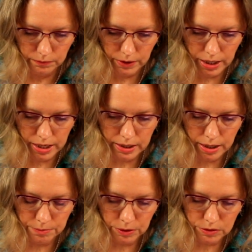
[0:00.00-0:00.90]
And
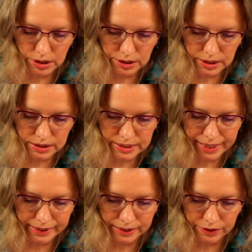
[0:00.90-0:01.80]
I'm using this
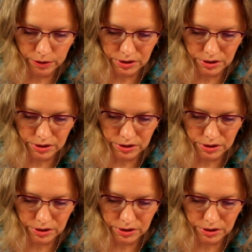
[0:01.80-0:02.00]
tacky glue